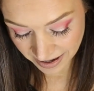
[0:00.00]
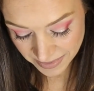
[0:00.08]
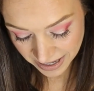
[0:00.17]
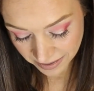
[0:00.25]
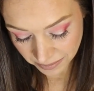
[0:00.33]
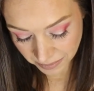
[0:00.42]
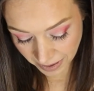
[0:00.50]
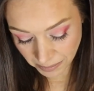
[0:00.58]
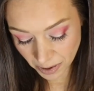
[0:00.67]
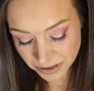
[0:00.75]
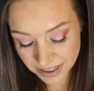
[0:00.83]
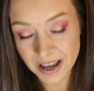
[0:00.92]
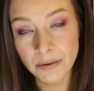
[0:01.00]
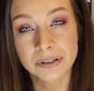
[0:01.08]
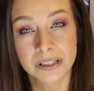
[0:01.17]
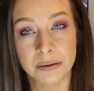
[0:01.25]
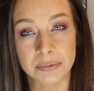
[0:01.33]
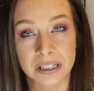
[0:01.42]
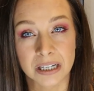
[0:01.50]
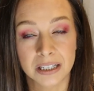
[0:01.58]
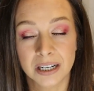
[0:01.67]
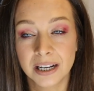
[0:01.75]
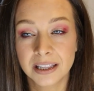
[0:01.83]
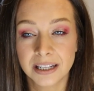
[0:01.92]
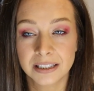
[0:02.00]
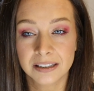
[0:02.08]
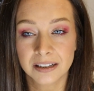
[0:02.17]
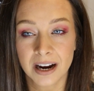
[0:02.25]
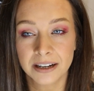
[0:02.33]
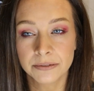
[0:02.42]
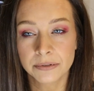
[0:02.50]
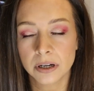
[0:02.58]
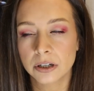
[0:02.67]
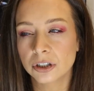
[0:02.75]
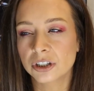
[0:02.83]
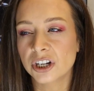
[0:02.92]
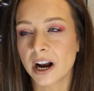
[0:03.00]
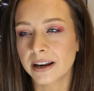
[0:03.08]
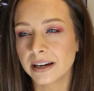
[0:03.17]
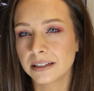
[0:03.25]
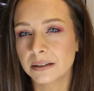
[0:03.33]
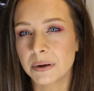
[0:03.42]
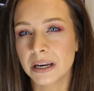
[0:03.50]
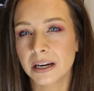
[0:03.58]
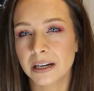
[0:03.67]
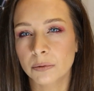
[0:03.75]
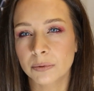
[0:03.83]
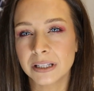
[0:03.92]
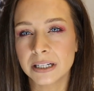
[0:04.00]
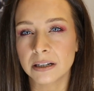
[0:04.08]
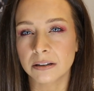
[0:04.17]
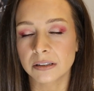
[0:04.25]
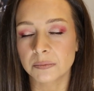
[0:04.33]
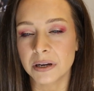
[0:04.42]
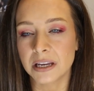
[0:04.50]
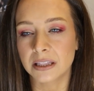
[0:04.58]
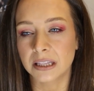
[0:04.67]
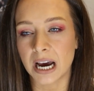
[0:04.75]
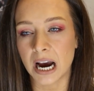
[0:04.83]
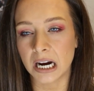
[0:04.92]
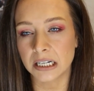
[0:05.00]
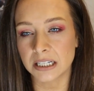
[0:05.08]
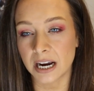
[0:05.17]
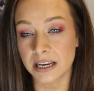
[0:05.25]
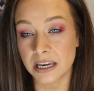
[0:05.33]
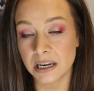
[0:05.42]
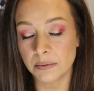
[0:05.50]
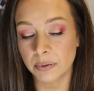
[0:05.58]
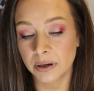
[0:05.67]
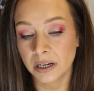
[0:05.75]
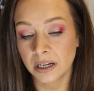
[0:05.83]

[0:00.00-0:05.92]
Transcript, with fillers: I mean, most of that was lipstick, and that's kind of shocking to me, and it really tells me that I keep